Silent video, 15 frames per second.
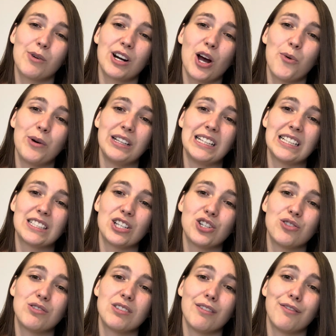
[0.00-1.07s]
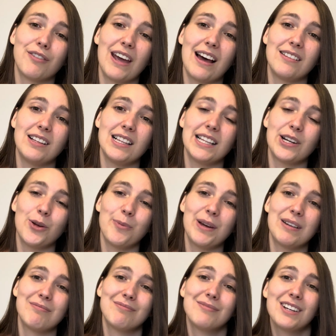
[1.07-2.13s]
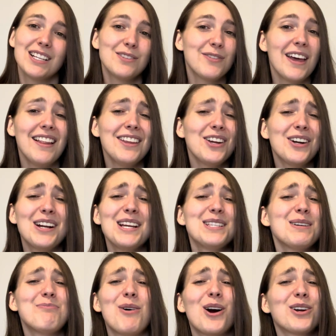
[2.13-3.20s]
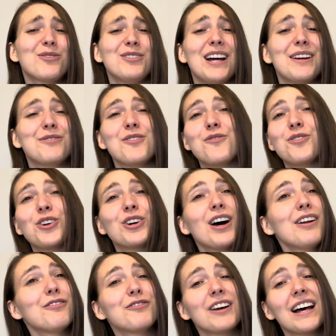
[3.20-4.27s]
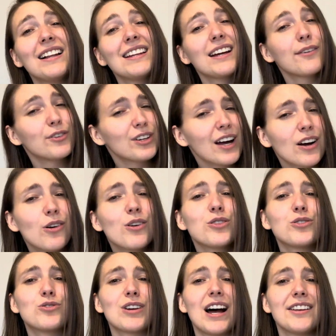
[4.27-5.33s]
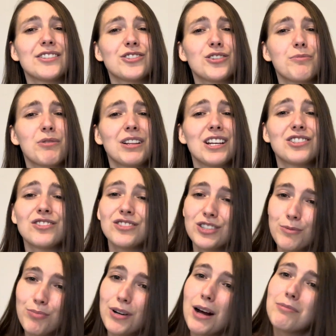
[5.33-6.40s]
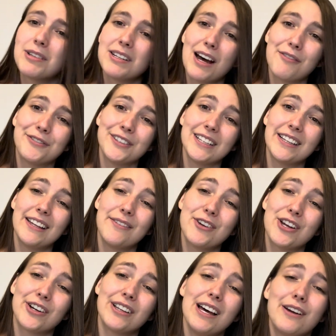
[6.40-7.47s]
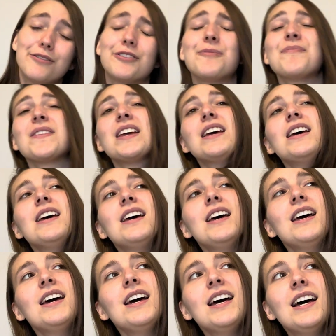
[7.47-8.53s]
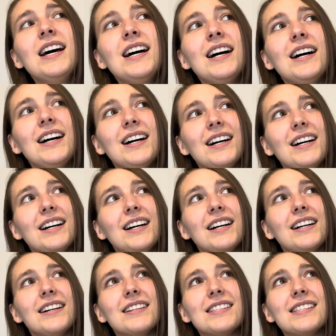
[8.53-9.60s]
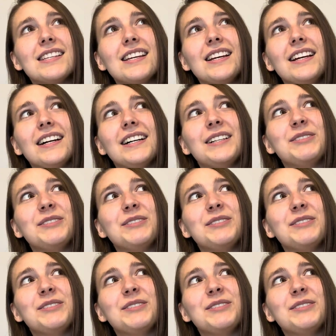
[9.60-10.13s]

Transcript: willing to fail a little bit, because failure is a part of life. If you're not failing, if you're not going through trials and tribulations, you're probably not fully living your life. Let's see.